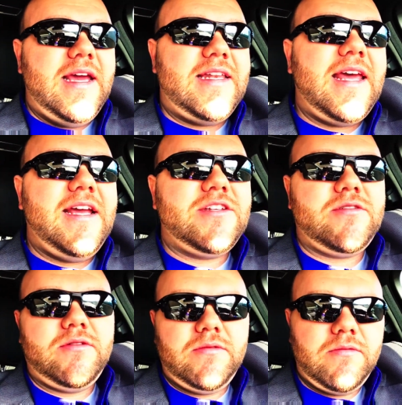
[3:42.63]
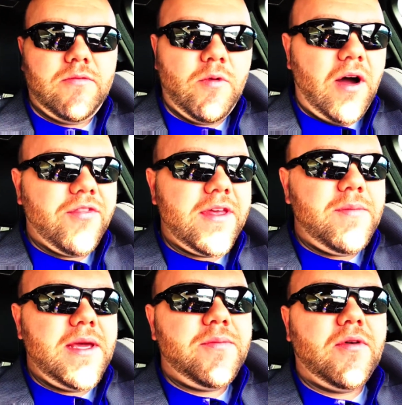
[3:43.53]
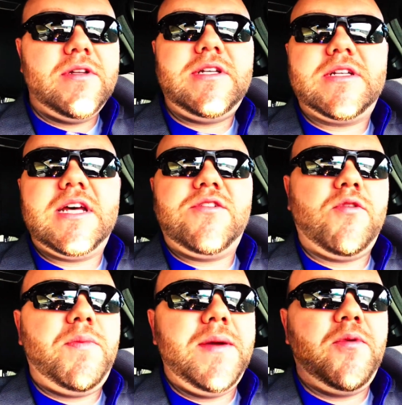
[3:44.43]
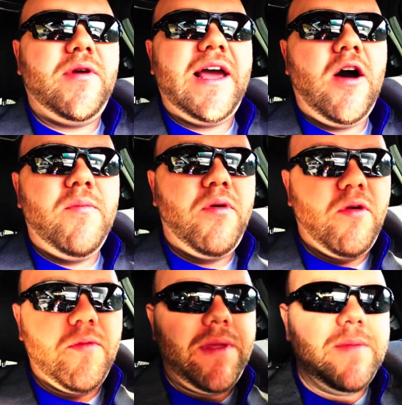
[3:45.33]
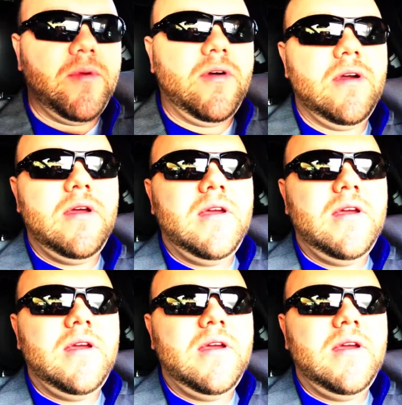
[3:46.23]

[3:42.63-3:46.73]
It takes wealthy people and successful people to help poor people